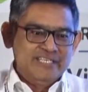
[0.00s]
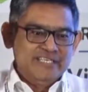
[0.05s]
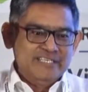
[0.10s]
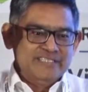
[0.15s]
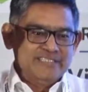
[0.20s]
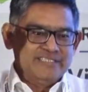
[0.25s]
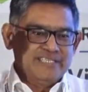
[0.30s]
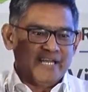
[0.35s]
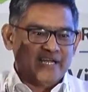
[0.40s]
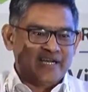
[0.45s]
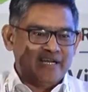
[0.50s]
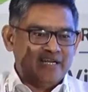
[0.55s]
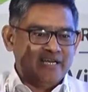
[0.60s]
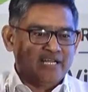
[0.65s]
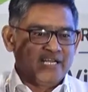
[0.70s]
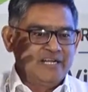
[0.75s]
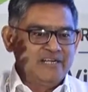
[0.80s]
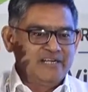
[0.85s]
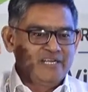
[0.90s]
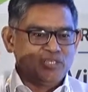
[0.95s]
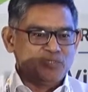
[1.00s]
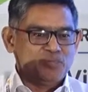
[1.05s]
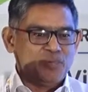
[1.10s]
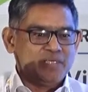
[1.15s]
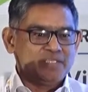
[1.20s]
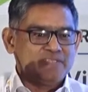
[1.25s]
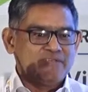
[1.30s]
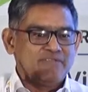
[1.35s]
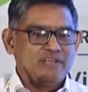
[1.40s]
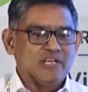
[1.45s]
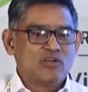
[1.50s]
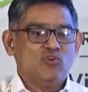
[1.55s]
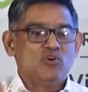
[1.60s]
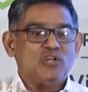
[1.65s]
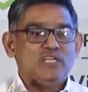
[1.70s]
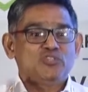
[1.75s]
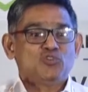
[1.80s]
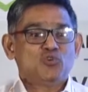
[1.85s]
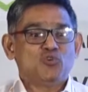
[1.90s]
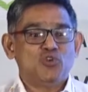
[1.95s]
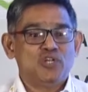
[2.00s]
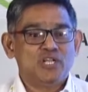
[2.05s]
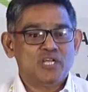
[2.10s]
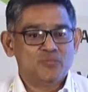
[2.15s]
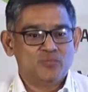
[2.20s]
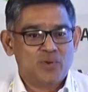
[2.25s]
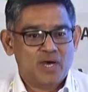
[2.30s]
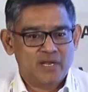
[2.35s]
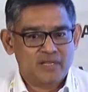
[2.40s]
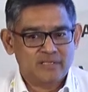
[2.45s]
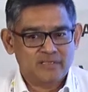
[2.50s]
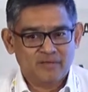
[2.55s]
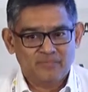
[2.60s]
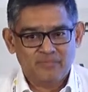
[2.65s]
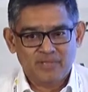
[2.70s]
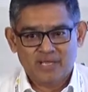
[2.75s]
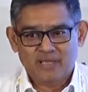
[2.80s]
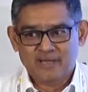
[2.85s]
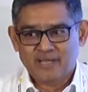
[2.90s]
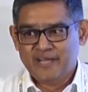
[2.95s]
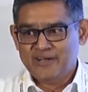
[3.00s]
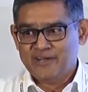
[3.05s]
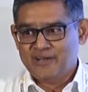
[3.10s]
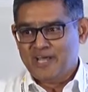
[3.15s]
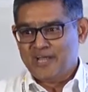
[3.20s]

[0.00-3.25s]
Second, country specific goal is Unnat Bharat Abhiyan.